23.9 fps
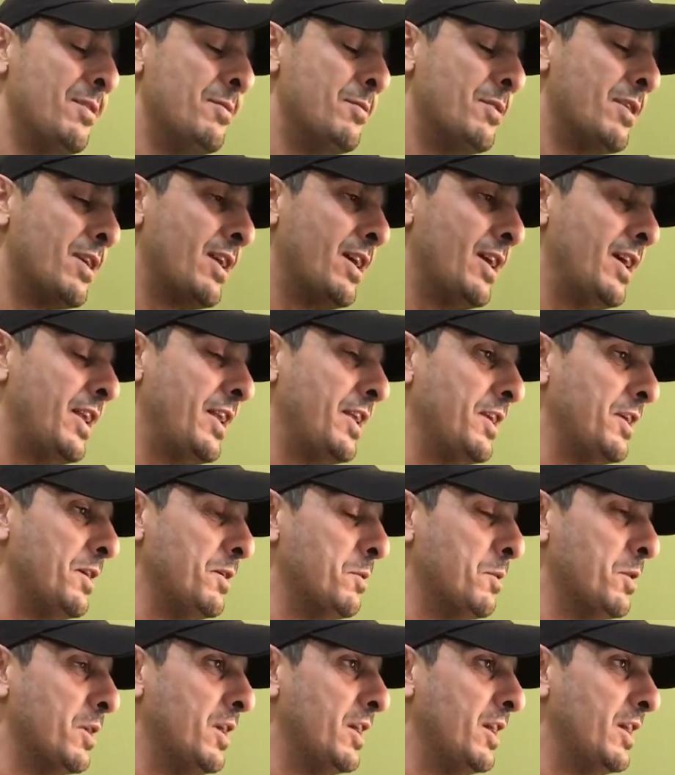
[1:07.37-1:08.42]
But
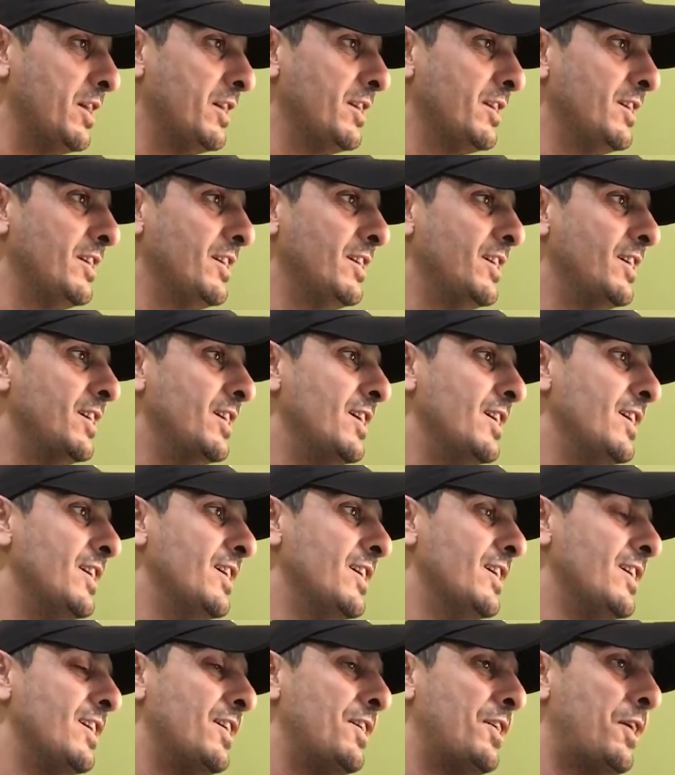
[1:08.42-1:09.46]
anyway,
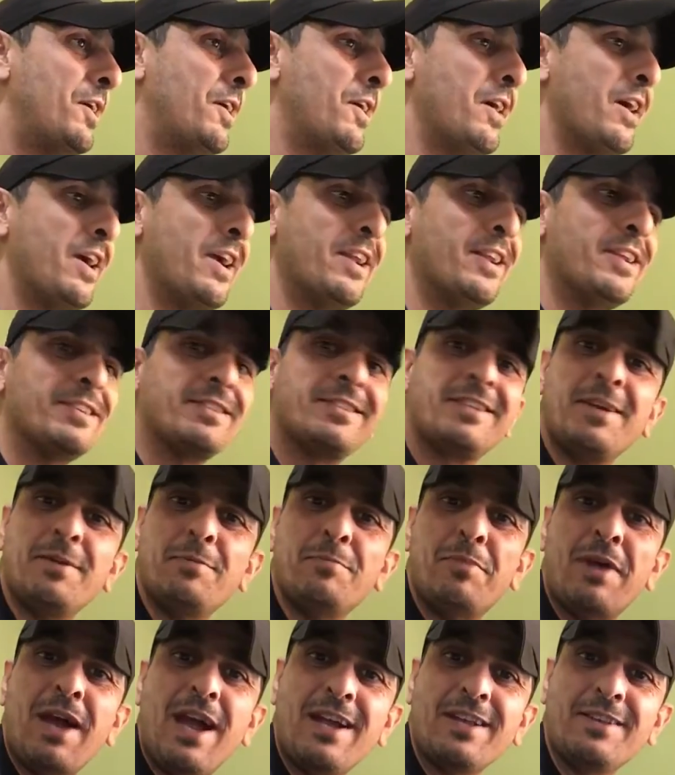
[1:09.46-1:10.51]
all right, let's
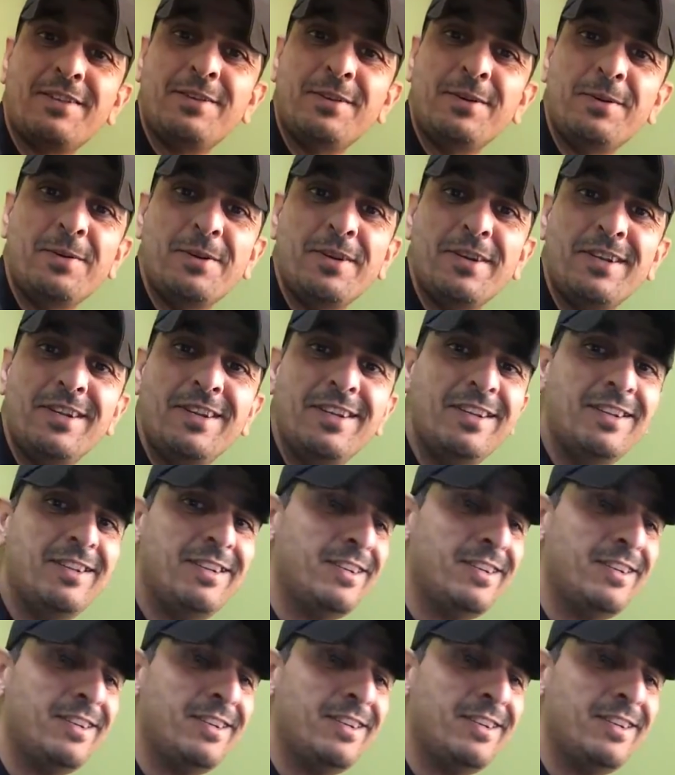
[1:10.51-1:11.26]
get back to it.